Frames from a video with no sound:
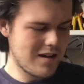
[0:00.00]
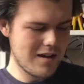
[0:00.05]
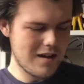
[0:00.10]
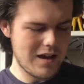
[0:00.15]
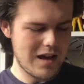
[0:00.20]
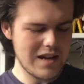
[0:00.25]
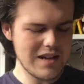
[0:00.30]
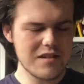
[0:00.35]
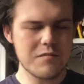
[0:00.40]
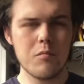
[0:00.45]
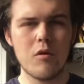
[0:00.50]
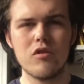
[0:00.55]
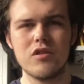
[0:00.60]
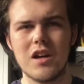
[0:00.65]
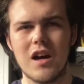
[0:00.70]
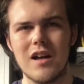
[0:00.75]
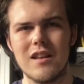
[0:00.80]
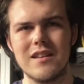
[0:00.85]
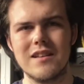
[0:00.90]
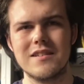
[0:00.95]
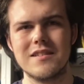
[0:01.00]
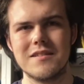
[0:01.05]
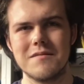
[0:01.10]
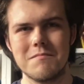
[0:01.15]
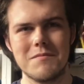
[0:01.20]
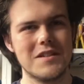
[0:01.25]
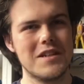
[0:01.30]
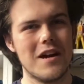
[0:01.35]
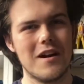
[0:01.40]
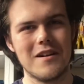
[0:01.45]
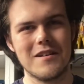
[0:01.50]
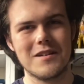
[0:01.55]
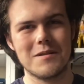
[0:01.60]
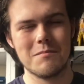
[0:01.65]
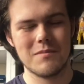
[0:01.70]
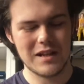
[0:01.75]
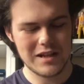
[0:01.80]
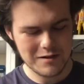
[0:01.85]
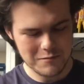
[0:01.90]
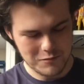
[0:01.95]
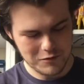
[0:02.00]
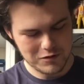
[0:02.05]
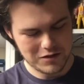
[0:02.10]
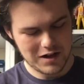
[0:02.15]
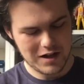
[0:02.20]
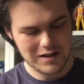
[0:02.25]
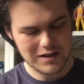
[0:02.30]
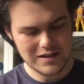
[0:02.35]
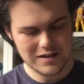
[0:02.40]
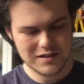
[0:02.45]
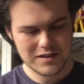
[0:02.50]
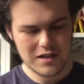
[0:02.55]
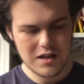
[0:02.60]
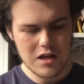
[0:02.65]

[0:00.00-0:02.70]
And it's more Daleks. You can't complain at more Daleks.